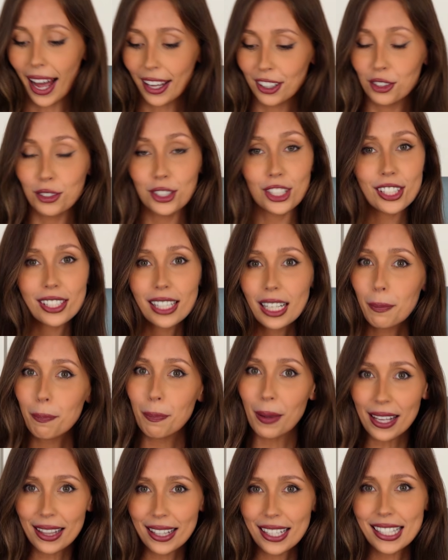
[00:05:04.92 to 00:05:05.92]
And you're just gonna
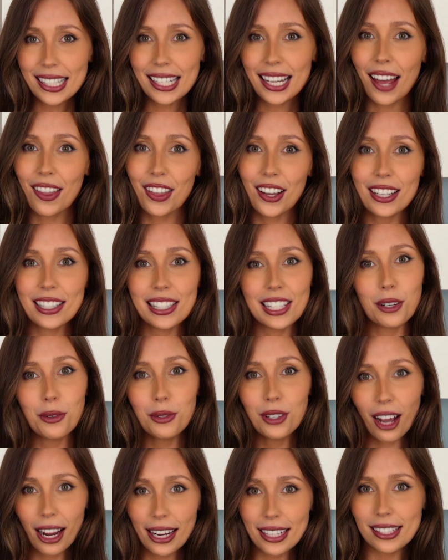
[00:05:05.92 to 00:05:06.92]
beat these together until
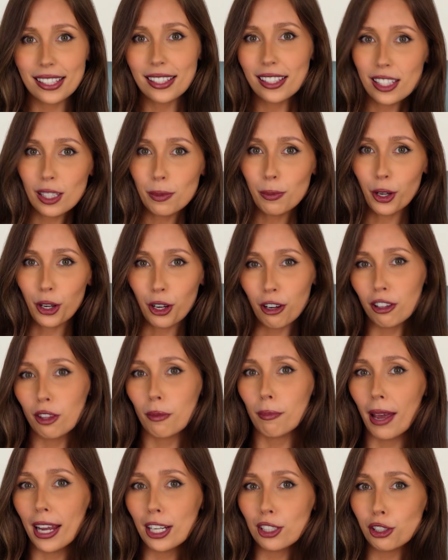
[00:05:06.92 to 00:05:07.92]
nice and
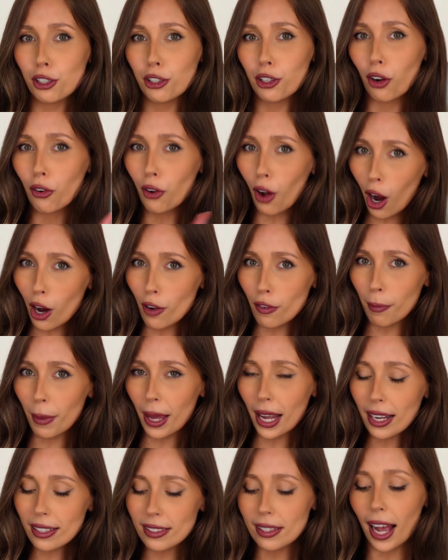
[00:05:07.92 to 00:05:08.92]
smooth. Make sure you don't
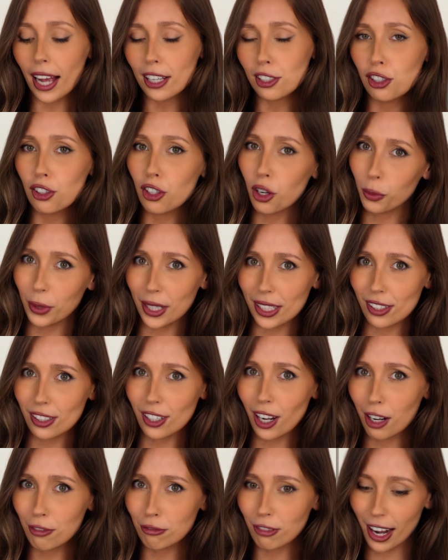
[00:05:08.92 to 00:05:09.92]
overmix as you don't want it to
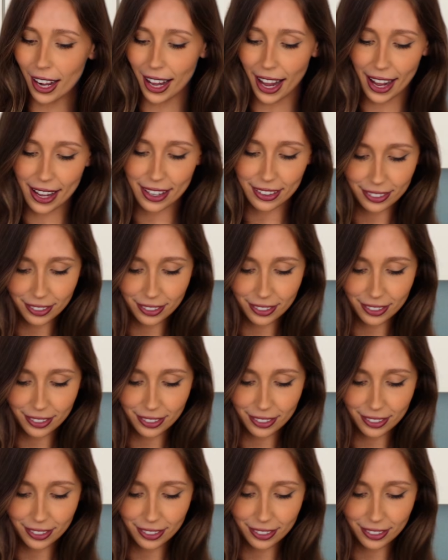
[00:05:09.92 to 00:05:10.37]
turn runny.